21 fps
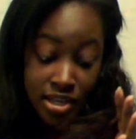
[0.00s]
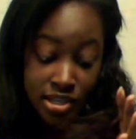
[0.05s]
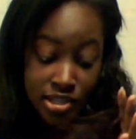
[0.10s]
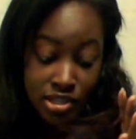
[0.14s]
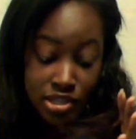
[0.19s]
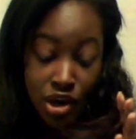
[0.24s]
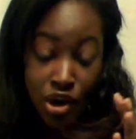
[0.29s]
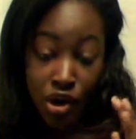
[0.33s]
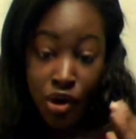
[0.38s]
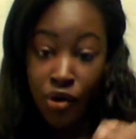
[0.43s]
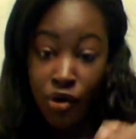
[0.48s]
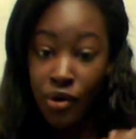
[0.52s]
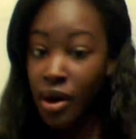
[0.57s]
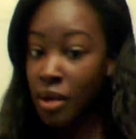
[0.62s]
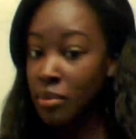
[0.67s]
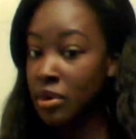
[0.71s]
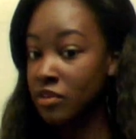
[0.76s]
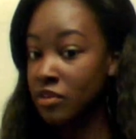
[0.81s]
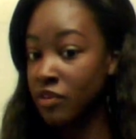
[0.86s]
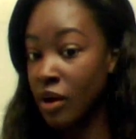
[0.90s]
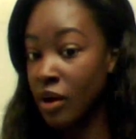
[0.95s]
So,
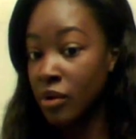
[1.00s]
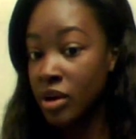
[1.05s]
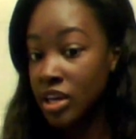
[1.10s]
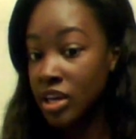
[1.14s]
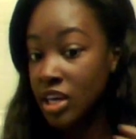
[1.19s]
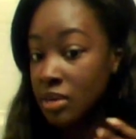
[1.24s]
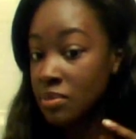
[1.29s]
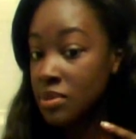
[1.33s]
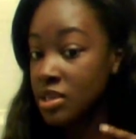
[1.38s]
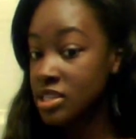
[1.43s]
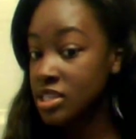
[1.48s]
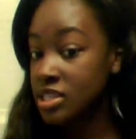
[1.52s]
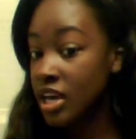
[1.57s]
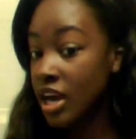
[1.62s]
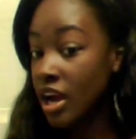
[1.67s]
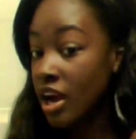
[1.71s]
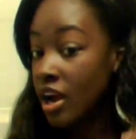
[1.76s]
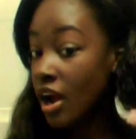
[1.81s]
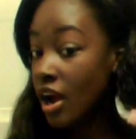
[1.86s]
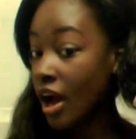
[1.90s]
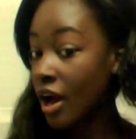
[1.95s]
I mean, if I were to keep this
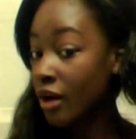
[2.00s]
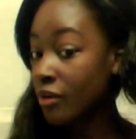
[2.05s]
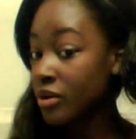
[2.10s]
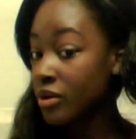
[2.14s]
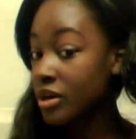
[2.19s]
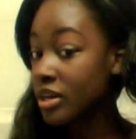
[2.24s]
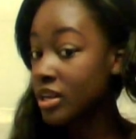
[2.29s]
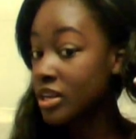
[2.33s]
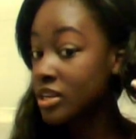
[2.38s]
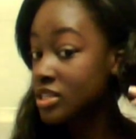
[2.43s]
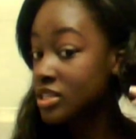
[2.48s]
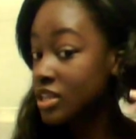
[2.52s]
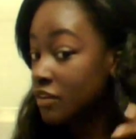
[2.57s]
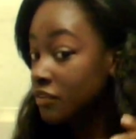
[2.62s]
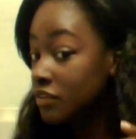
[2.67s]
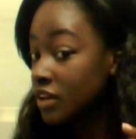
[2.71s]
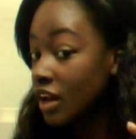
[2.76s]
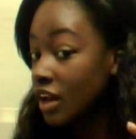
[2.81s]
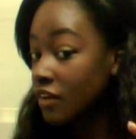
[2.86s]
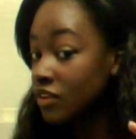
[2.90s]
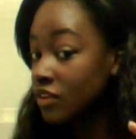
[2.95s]
hair, I would
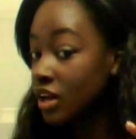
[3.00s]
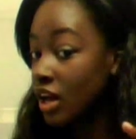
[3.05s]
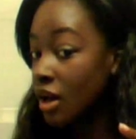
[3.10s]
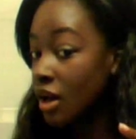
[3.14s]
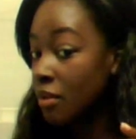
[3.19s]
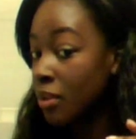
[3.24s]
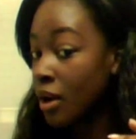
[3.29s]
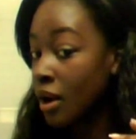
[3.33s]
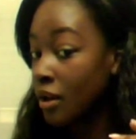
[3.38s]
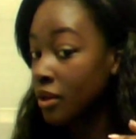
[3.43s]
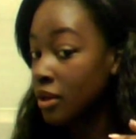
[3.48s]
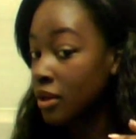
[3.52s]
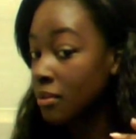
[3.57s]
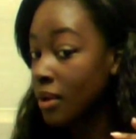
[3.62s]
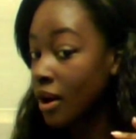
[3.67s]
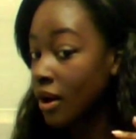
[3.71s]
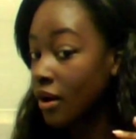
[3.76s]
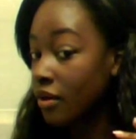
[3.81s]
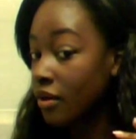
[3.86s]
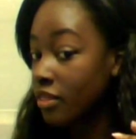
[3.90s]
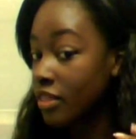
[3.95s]
definitely have to cut probably
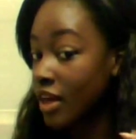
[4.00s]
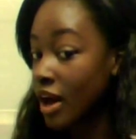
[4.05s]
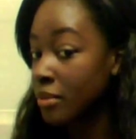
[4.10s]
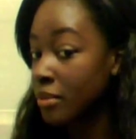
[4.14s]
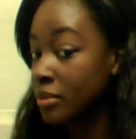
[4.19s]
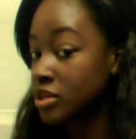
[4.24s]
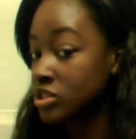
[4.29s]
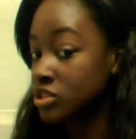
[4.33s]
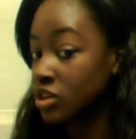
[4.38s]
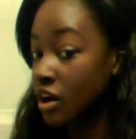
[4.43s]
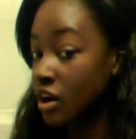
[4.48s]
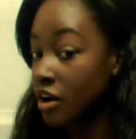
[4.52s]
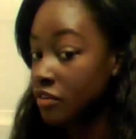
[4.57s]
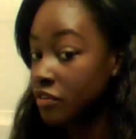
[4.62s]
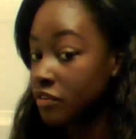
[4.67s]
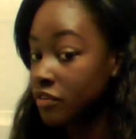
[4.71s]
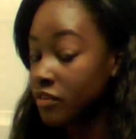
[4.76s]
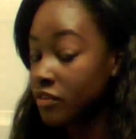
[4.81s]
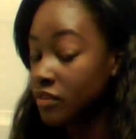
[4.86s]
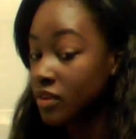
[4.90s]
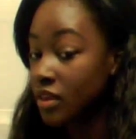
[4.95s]
about that much
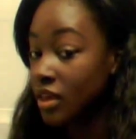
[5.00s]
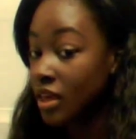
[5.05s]
off